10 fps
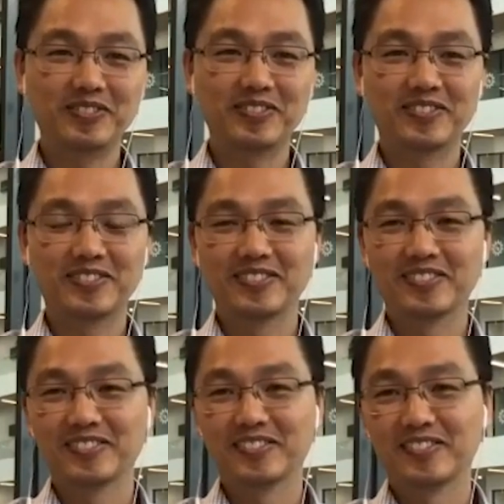
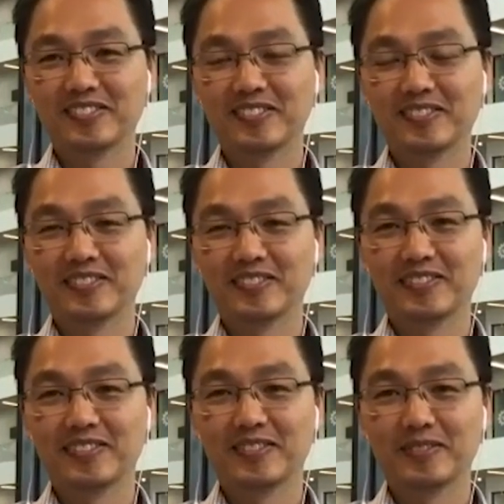
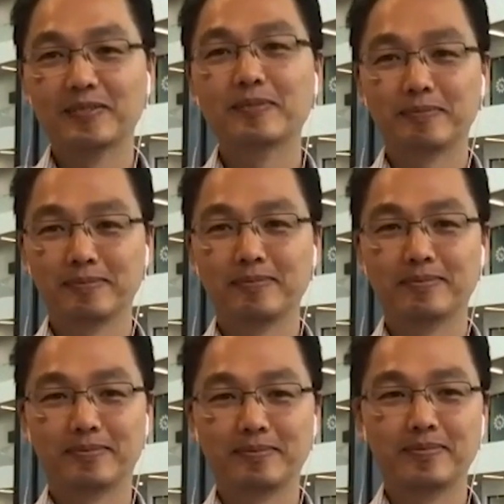
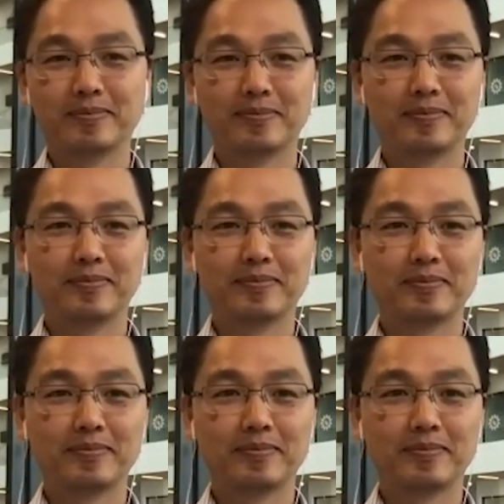
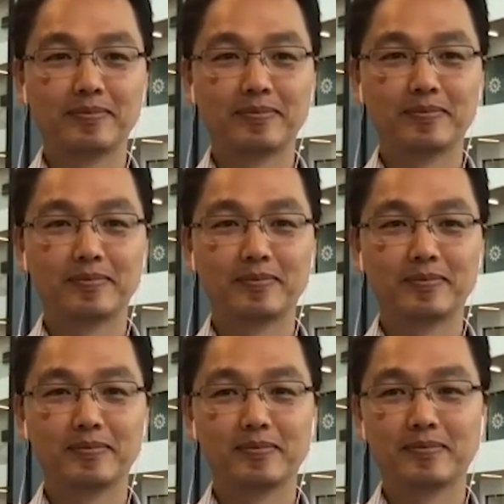
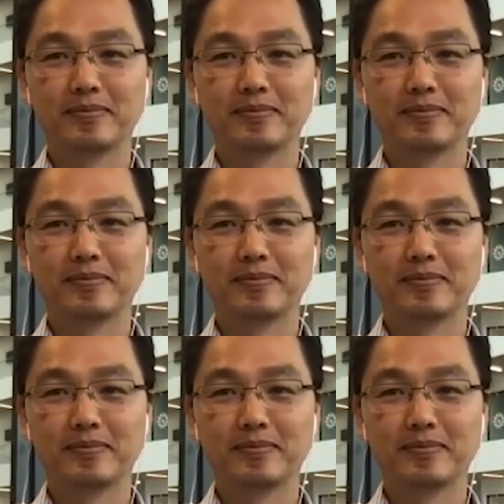(not speaking)